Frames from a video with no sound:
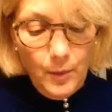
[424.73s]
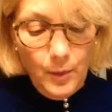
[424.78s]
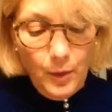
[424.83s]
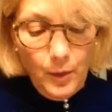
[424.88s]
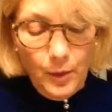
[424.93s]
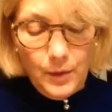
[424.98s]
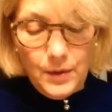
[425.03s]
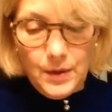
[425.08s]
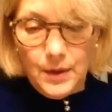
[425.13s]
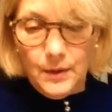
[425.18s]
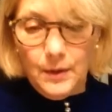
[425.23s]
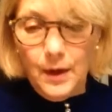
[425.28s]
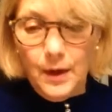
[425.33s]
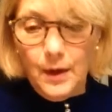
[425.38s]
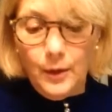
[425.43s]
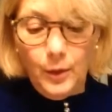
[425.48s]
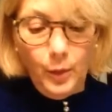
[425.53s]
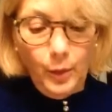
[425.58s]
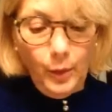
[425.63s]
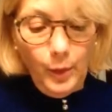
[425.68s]
Bulletin, go
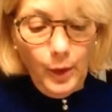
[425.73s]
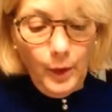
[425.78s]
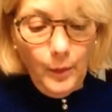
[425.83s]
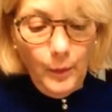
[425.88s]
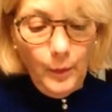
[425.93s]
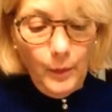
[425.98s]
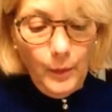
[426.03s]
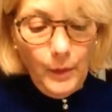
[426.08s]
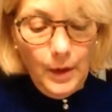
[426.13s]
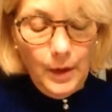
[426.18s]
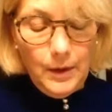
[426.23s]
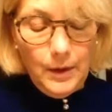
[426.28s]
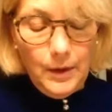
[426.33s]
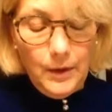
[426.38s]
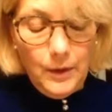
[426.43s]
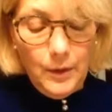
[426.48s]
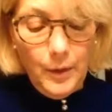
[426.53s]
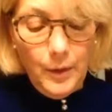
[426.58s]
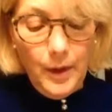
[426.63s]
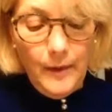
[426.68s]
to
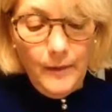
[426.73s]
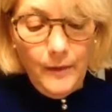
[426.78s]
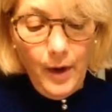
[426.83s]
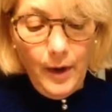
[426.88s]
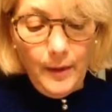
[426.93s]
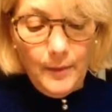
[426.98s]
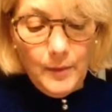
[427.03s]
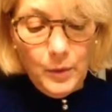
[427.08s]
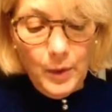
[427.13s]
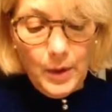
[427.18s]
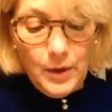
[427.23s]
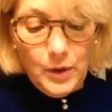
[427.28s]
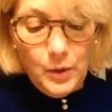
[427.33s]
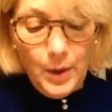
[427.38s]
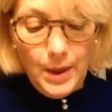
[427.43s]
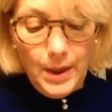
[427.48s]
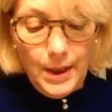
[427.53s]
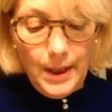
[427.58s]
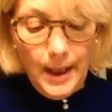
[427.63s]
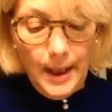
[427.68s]
volume
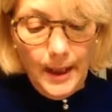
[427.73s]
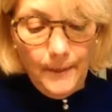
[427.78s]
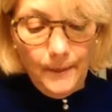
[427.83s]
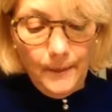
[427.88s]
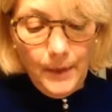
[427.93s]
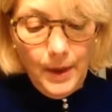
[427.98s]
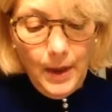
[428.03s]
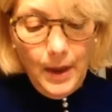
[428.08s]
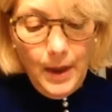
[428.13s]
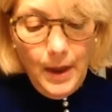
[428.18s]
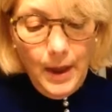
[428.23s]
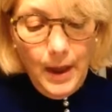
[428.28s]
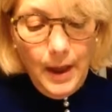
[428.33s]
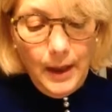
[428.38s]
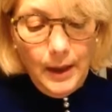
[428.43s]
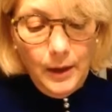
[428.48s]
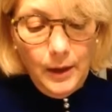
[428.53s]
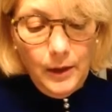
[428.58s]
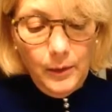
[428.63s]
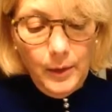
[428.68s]
128,
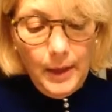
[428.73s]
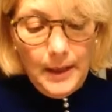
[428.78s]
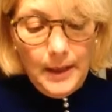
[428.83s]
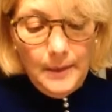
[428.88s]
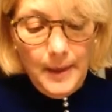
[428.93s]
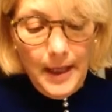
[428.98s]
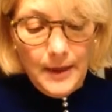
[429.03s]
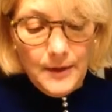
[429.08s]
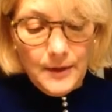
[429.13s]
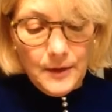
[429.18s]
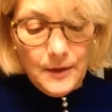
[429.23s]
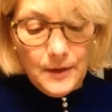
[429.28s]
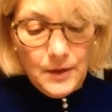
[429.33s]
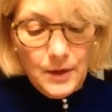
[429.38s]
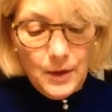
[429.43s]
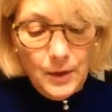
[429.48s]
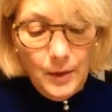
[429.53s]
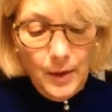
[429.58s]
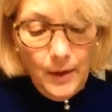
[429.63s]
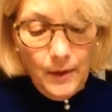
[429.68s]
and you'd read pages
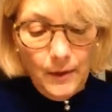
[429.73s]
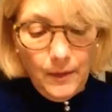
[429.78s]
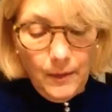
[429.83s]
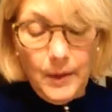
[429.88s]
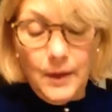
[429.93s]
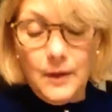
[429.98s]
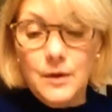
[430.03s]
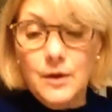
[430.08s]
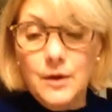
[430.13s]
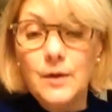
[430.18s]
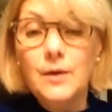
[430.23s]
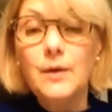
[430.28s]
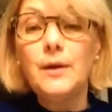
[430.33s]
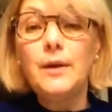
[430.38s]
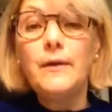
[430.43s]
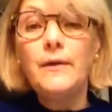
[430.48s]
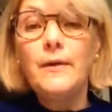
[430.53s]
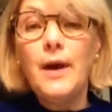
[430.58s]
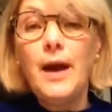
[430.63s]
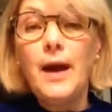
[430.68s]
203 to
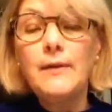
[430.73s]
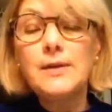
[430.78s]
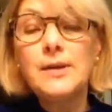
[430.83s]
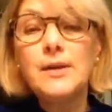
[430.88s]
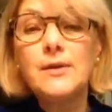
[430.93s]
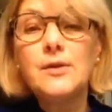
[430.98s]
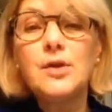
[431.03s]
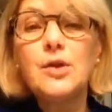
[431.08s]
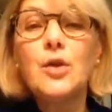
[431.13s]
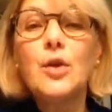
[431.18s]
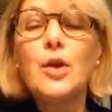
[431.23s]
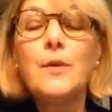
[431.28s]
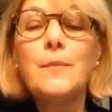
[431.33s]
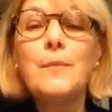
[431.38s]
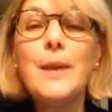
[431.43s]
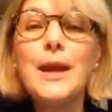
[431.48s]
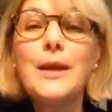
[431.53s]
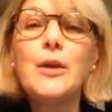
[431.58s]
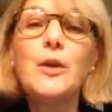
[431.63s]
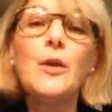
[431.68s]
235, so that you could
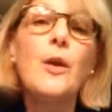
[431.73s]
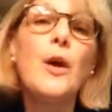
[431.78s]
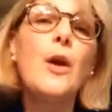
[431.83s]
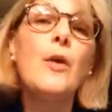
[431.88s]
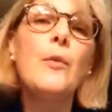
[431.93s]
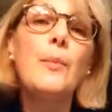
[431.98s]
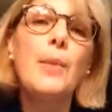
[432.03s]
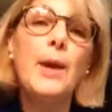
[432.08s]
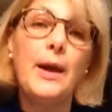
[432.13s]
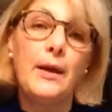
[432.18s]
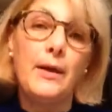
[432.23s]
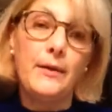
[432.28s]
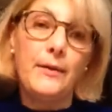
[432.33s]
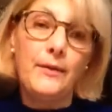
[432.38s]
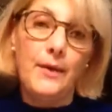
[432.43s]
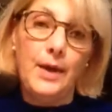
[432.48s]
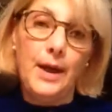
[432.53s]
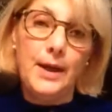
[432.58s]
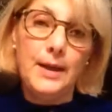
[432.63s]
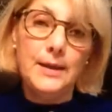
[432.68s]
make your own
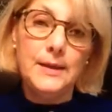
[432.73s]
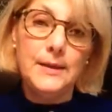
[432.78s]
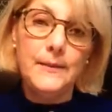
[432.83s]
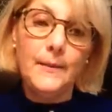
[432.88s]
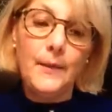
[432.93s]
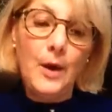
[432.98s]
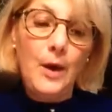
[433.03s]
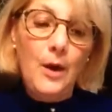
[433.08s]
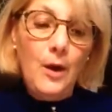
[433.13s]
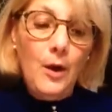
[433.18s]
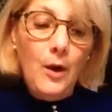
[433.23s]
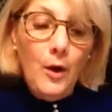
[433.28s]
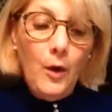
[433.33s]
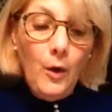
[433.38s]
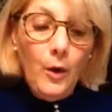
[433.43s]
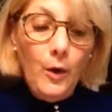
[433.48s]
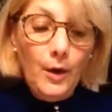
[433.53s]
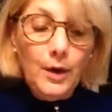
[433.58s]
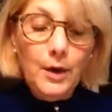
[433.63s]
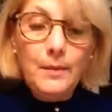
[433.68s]
paraphrase,
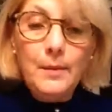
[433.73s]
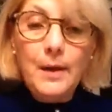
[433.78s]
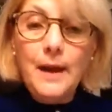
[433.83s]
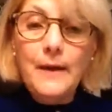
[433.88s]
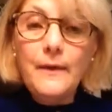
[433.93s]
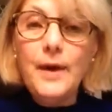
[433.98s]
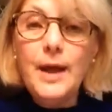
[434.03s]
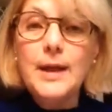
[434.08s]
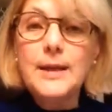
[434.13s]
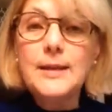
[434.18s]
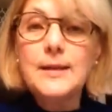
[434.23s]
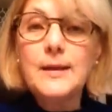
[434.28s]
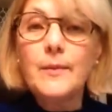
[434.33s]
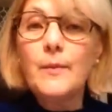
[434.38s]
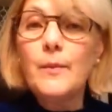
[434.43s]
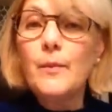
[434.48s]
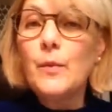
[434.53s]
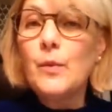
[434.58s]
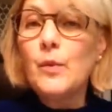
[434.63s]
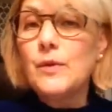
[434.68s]
or you might find
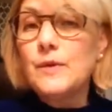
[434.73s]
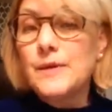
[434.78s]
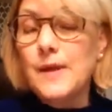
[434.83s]
some